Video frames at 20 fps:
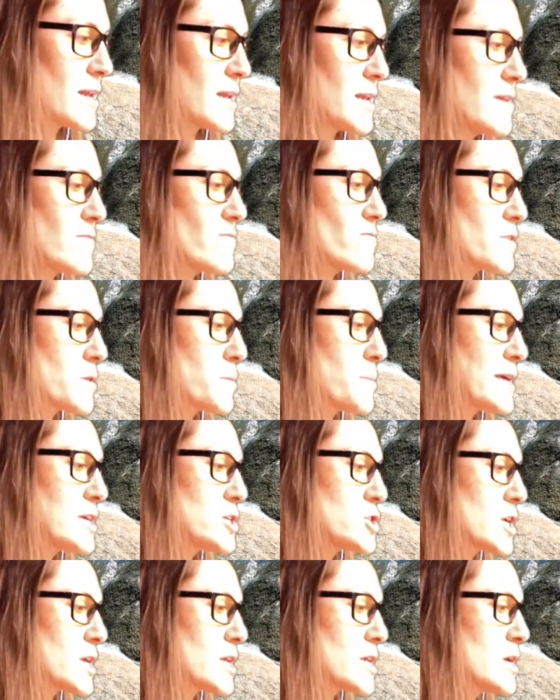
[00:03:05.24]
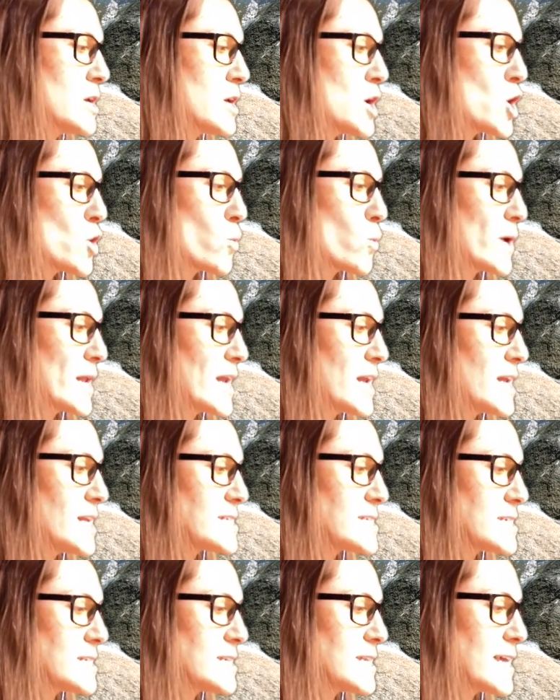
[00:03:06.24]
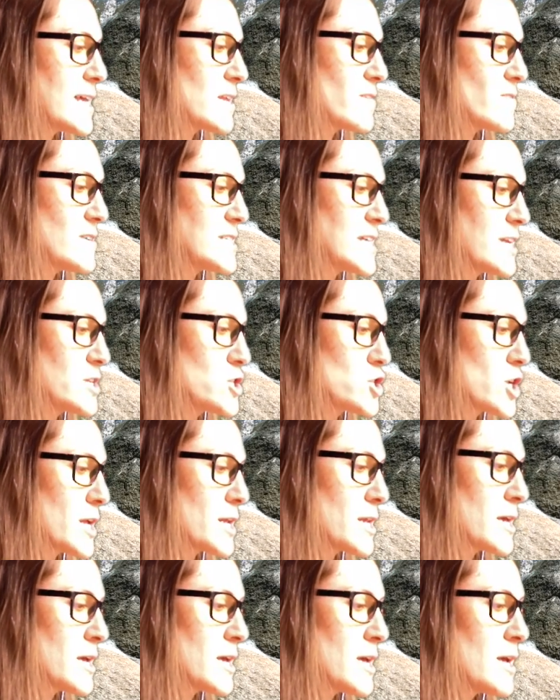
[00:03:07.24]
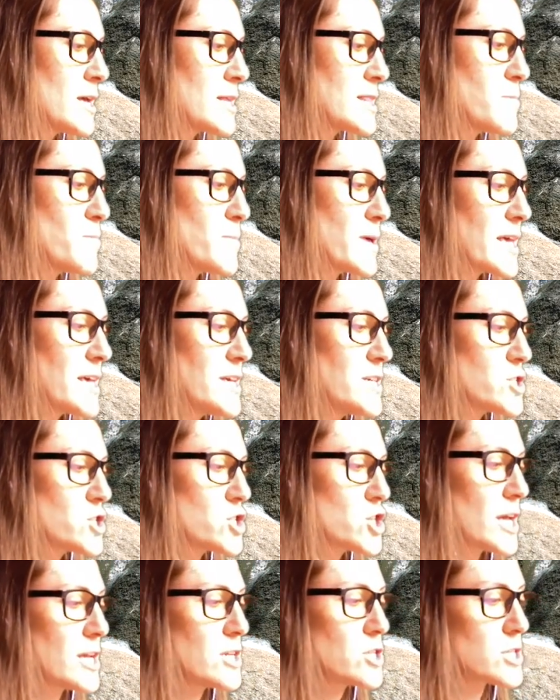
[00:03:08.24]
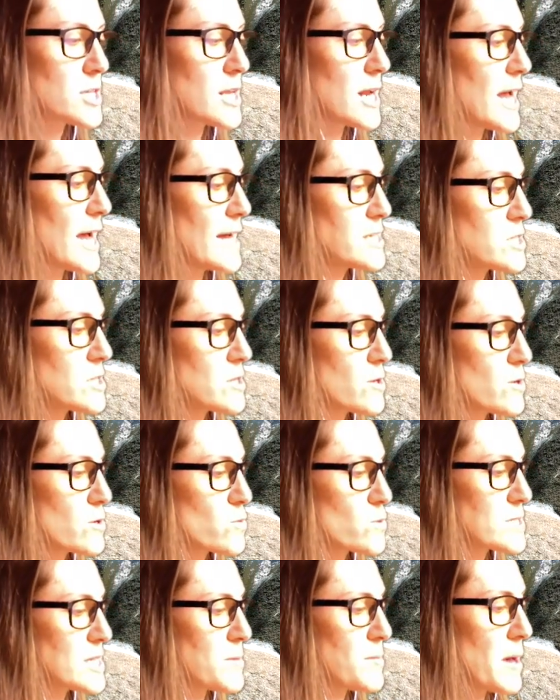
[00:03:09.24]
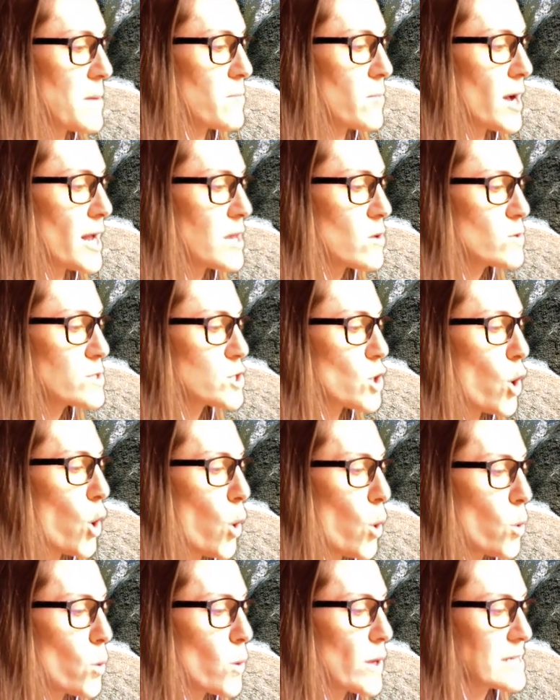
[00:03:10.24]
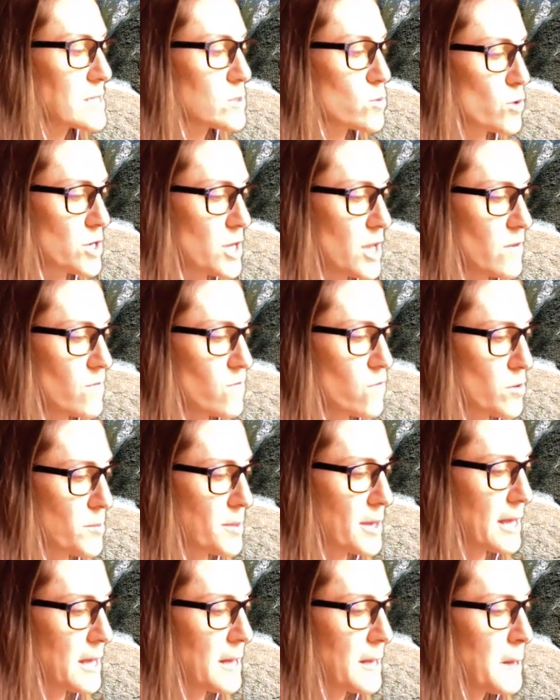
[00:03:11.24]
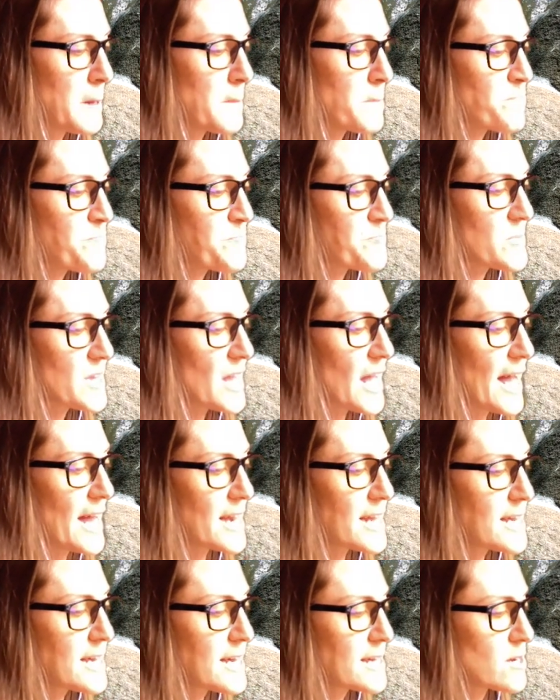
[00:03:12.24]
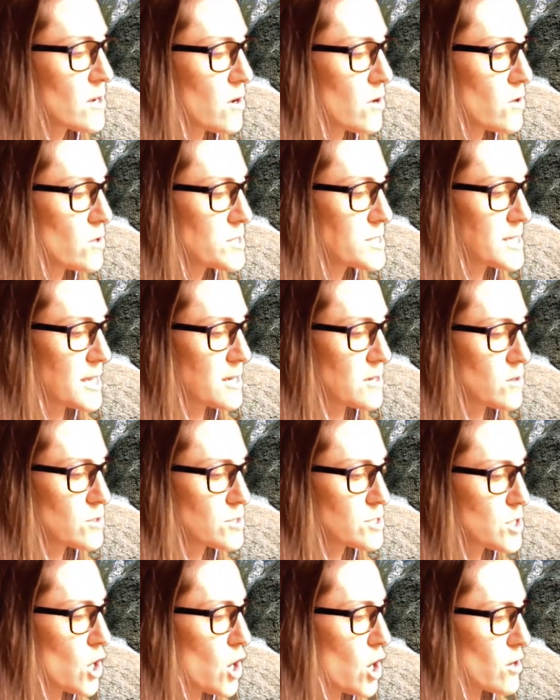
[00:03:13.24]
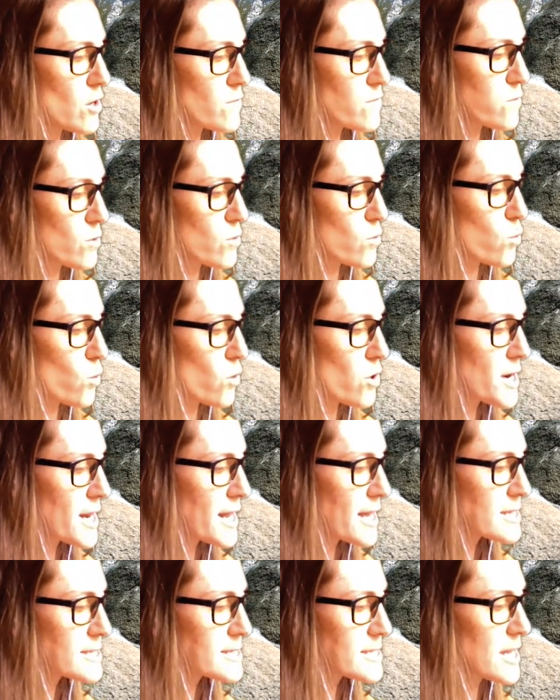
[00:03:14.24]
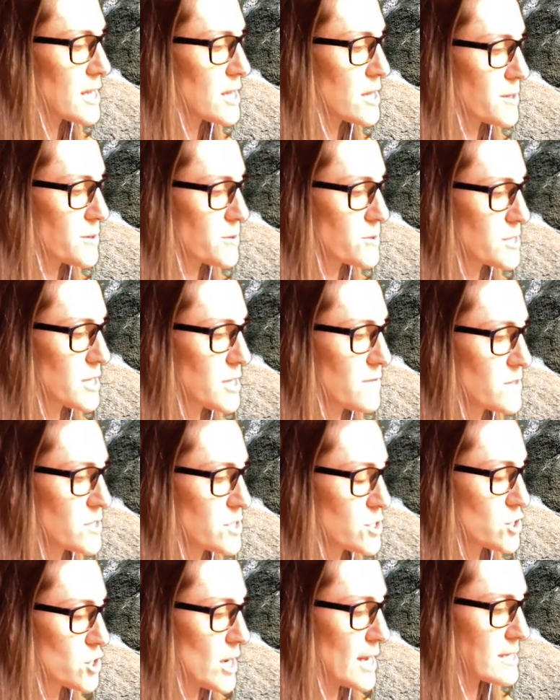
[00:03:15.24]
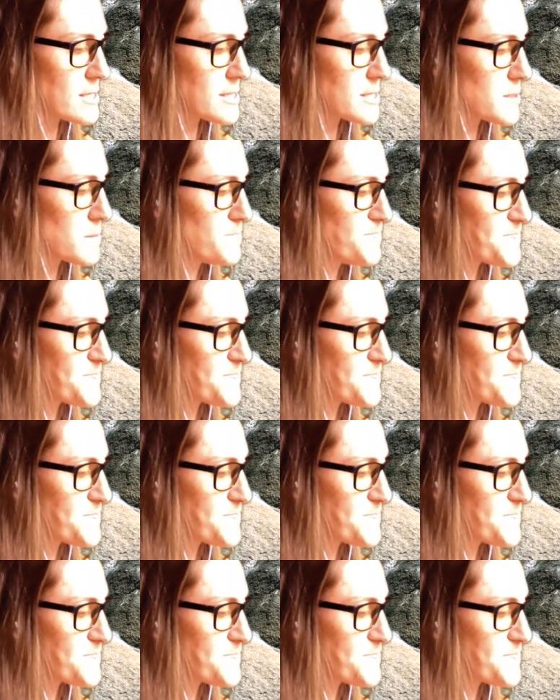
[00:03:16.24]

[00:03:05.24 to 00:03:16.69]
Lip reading: and inflammation when it is in need of attention. The biggest change that I had to learn was that my body was always working for me. Any and all signals are for warnings and clues of distress.